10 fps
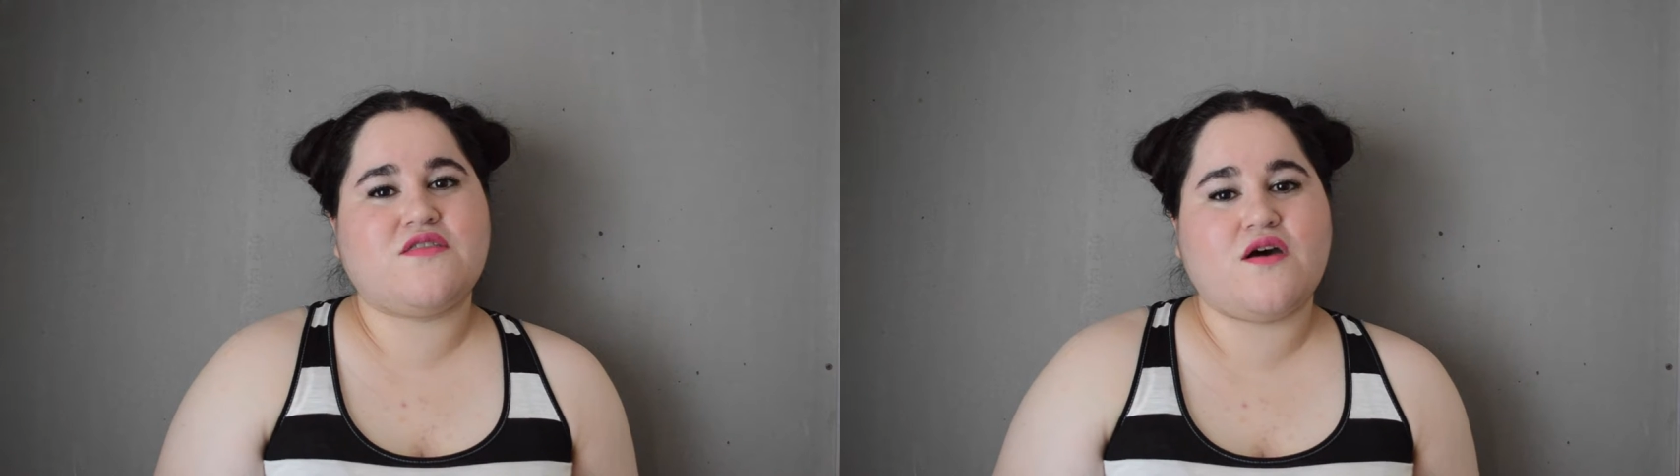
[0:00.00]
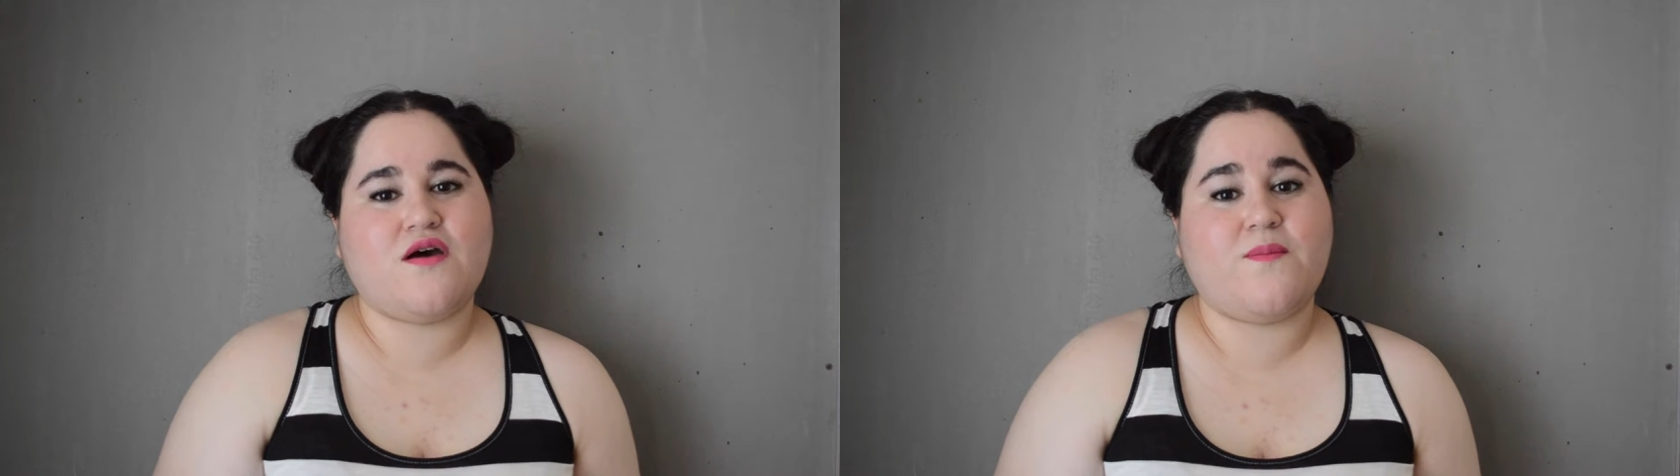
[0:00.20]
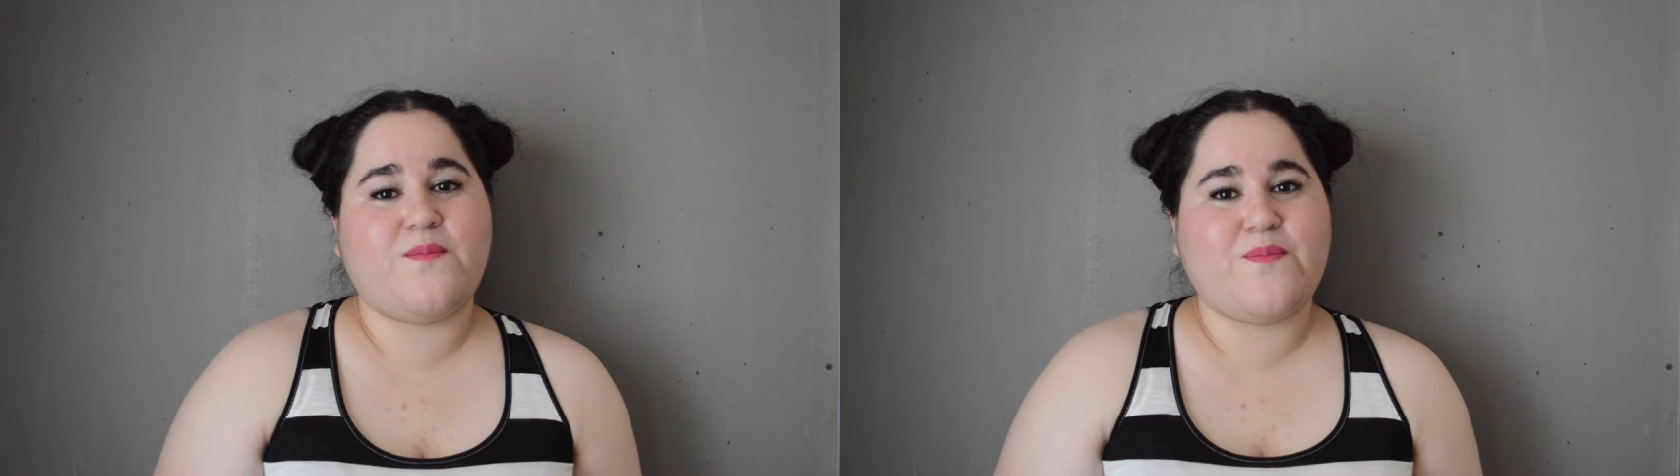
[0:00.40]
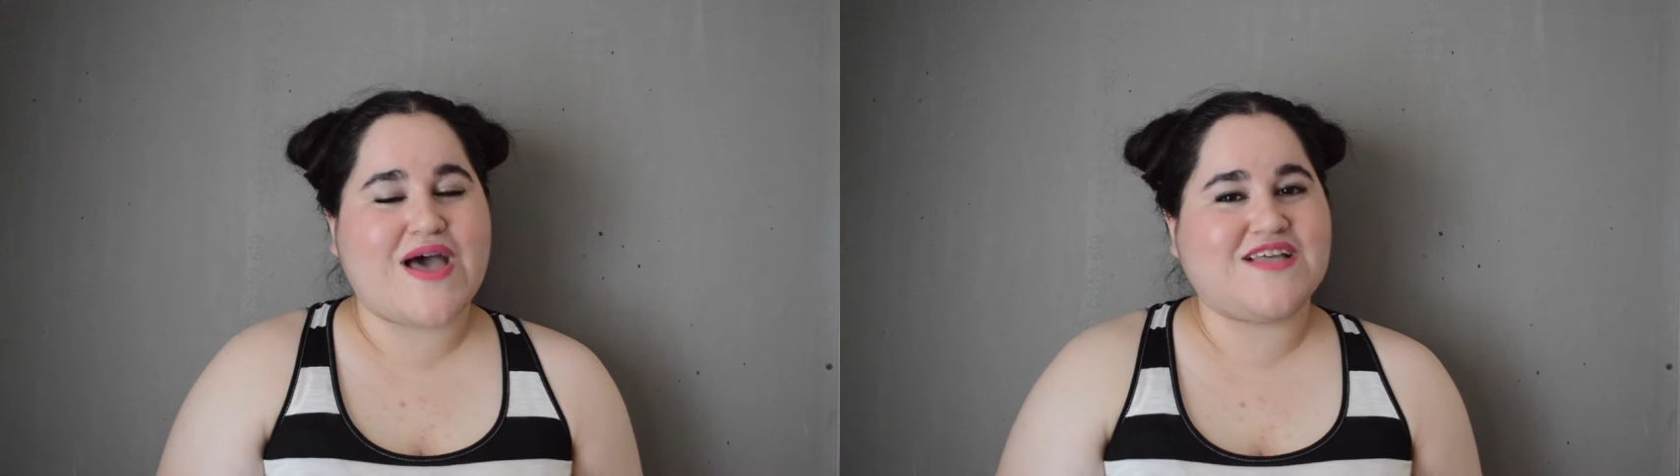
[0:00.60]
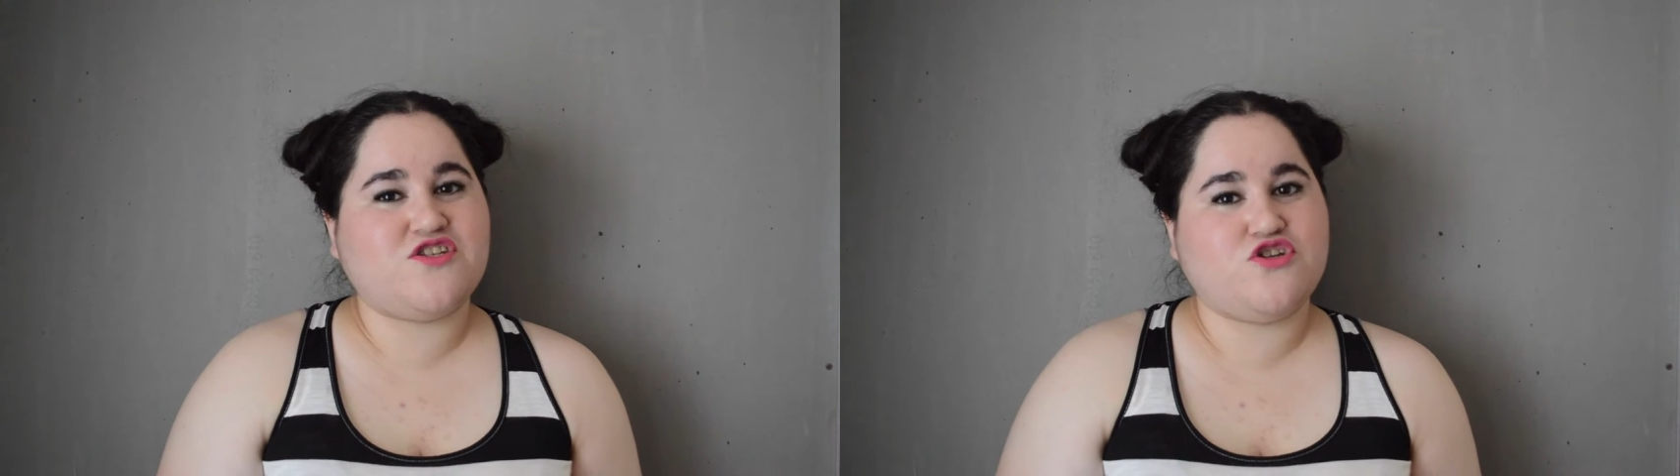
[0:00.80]
the
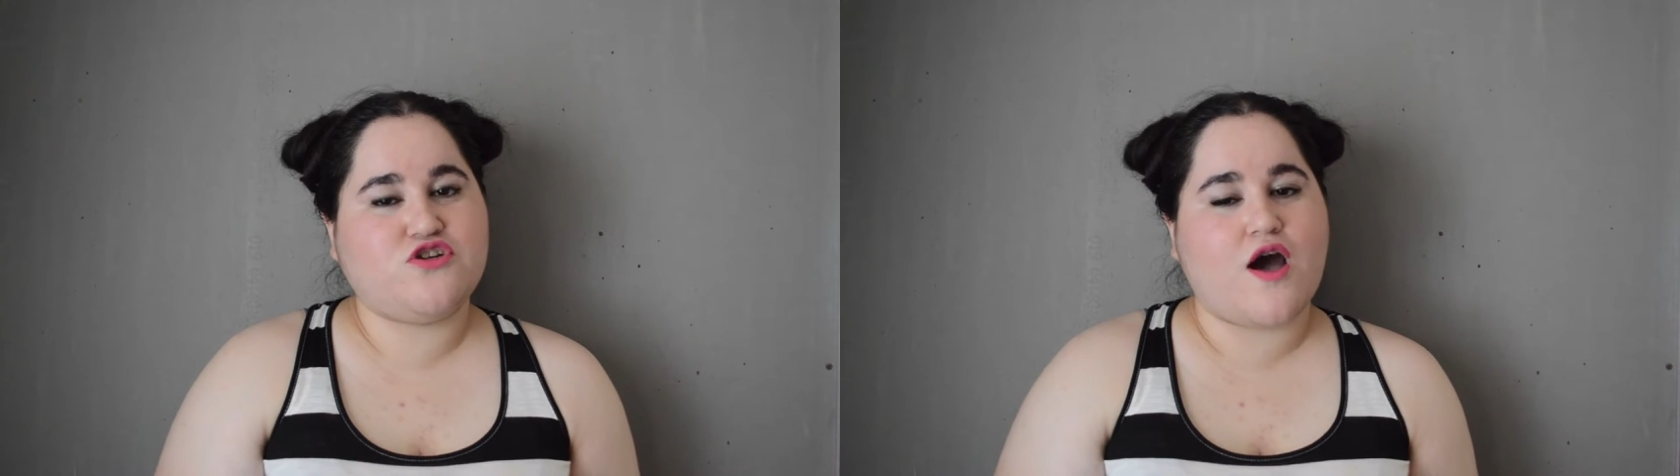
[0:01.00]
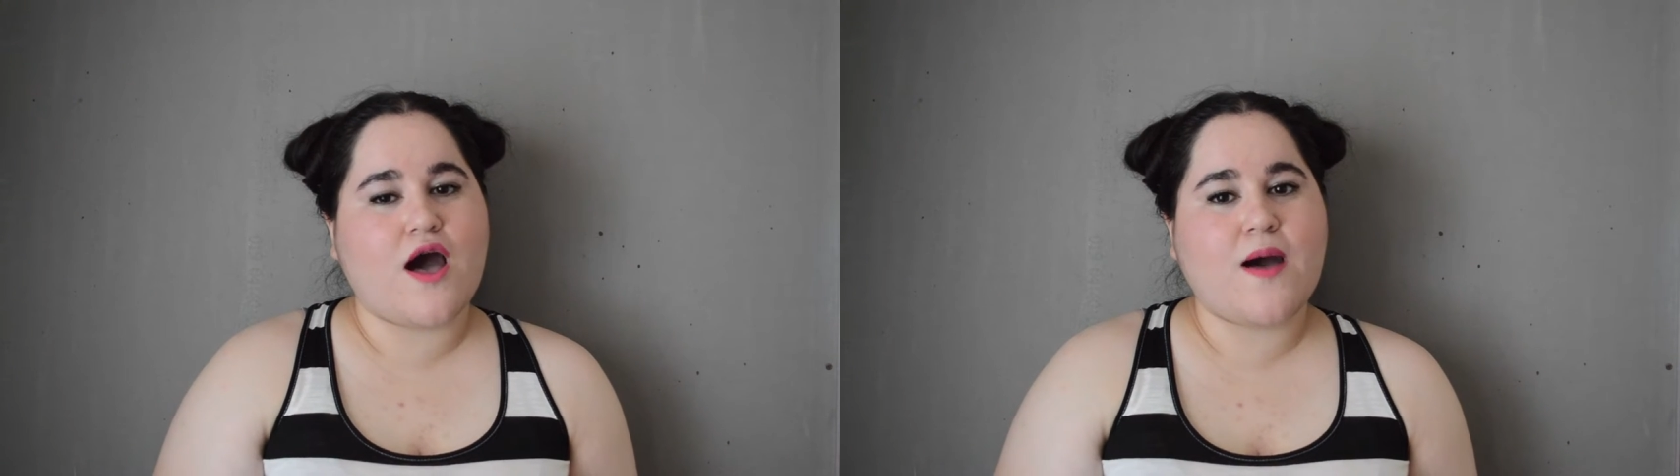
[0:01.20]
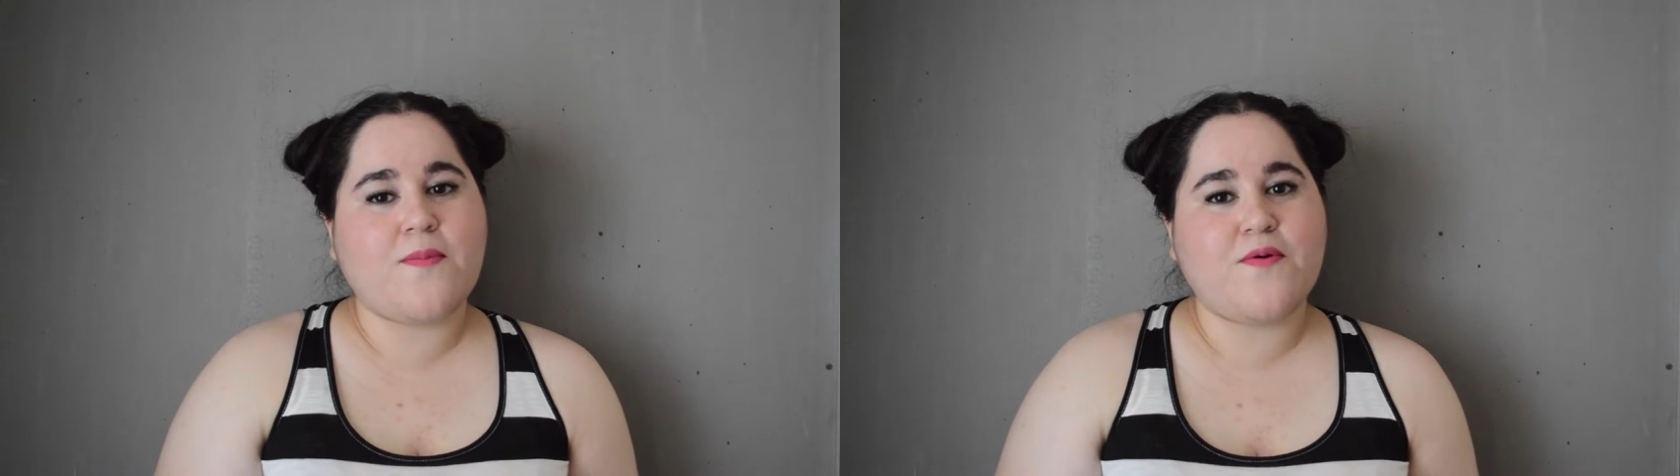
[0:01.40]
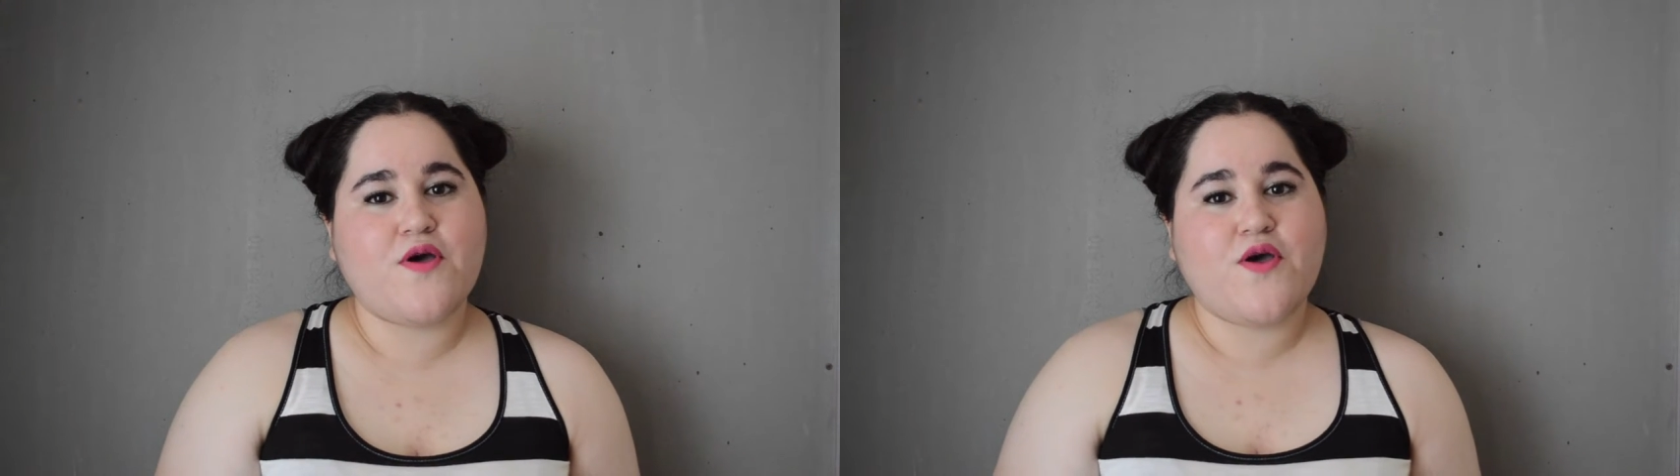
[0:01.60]
best job